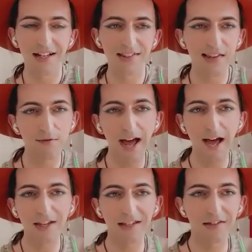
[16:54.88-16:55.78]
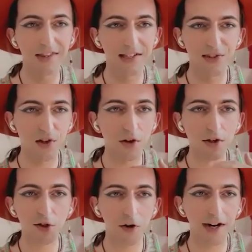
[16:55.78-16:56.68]
instead of having this token
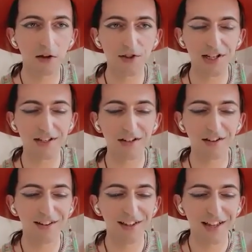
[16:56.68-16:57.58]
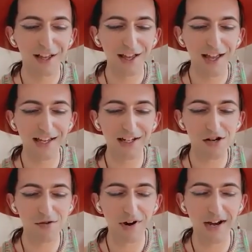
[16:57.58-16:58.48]
URI logic
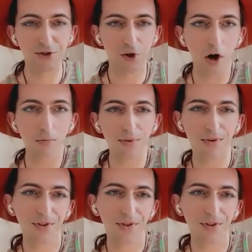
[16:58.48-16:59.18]
in my drop,